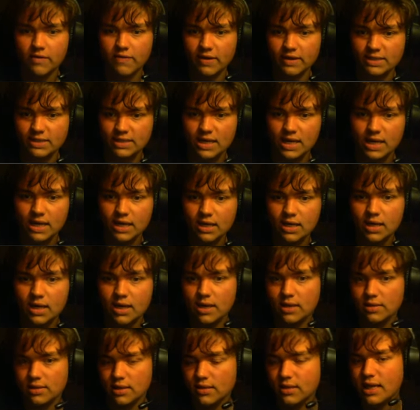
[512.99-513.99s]
If I take,
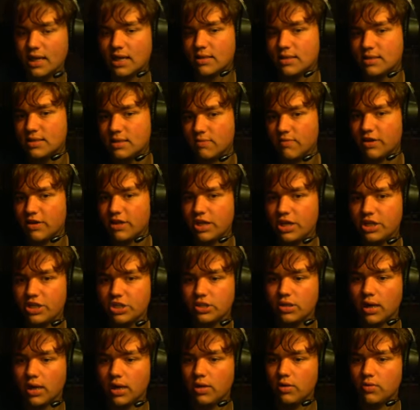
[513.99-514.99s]
then again, the same
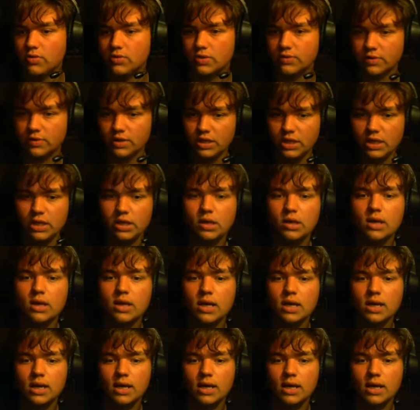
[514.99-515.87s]
variation, I lose over here.